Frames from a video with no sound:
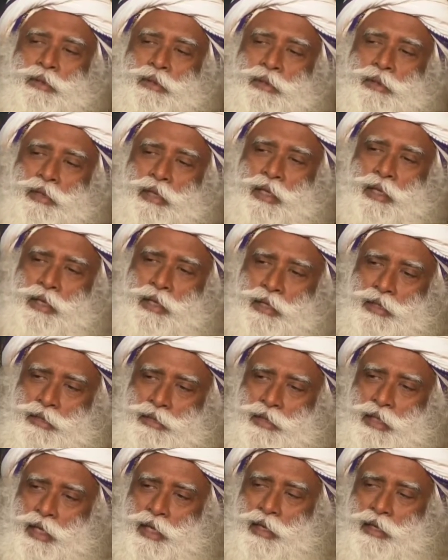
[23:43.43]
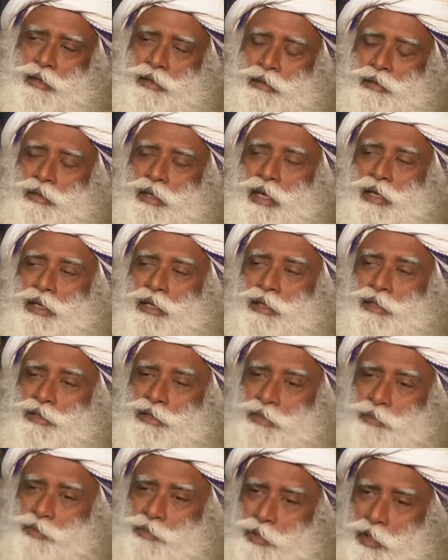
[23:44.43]
Then he said, that is
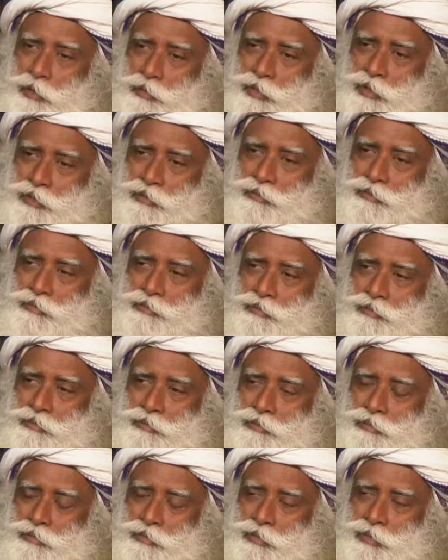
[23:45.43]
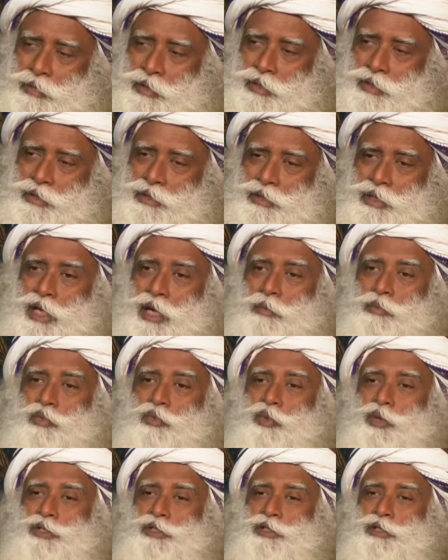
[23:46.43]
the problem. Stop
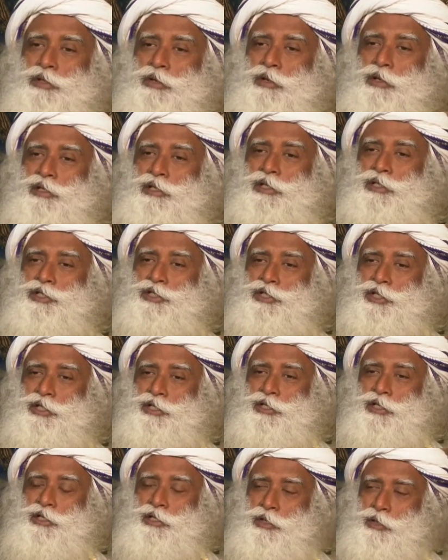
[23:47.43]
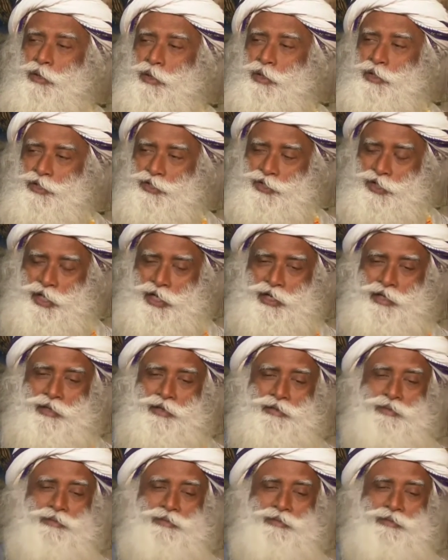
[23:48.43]
watching all this shit and go and train.